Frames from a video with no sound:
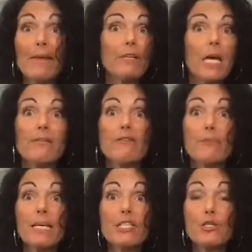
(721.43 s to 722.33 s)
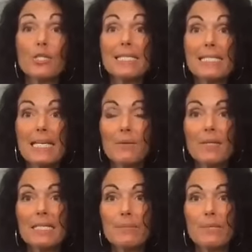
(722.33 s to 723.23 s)
have a lot of information you can share with
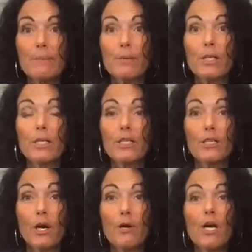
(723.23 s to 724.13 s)
these people, you know.